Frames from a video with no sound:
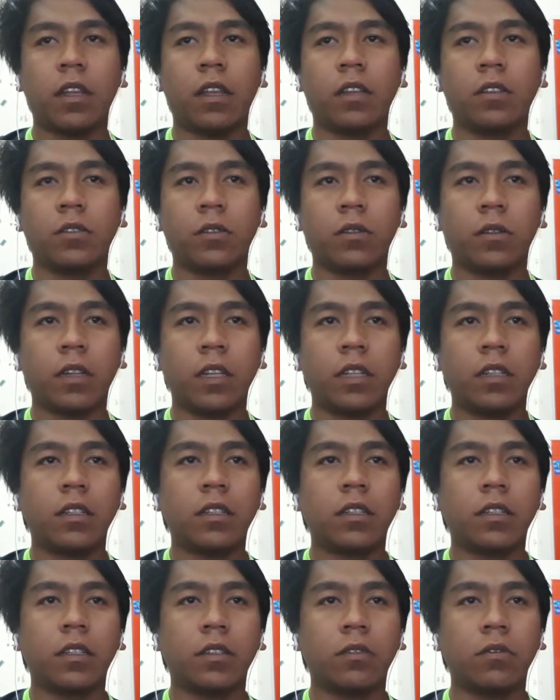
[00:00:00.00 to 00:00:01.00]
ensuring
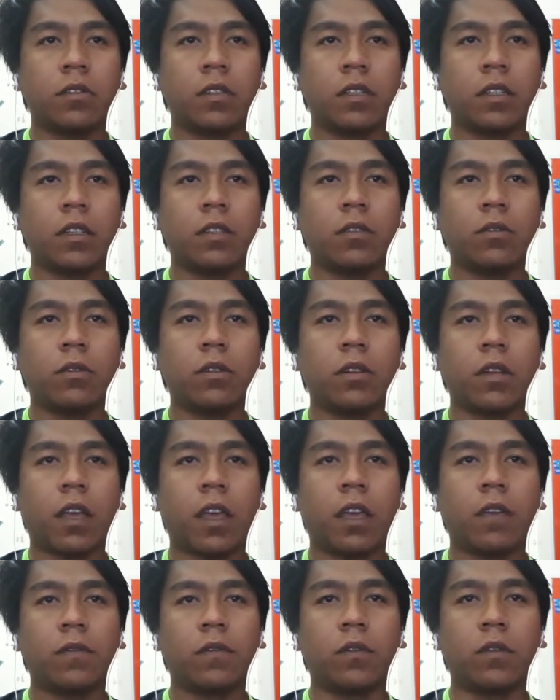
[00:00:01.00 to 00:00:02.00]
the user do not
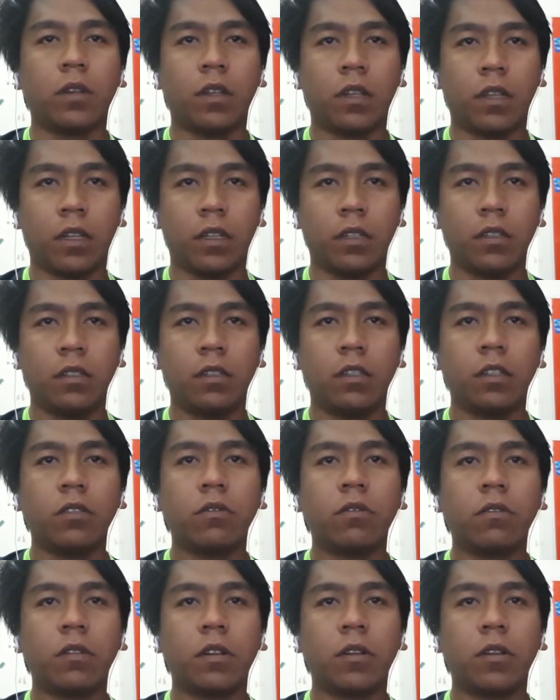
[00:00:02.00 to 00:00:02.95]
have to learn new